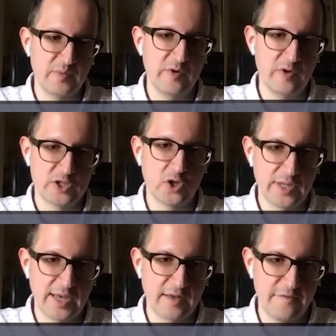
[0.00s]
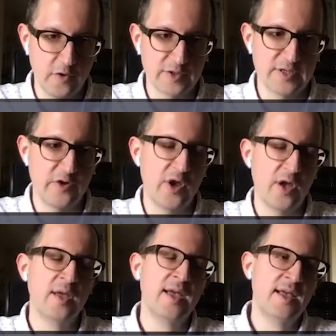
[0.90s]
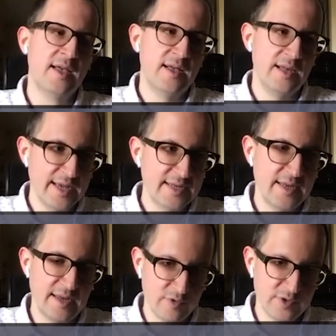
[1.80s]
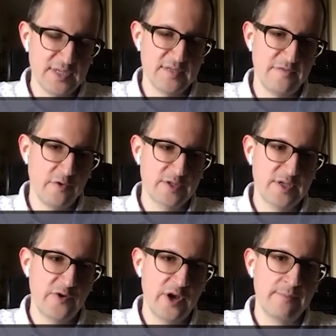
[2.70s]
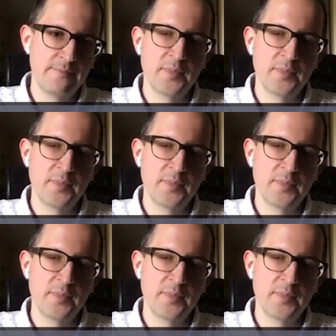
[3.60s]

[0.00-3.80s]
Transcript: but it's not like a focus area. LinkedIn, I would say, is a focus area.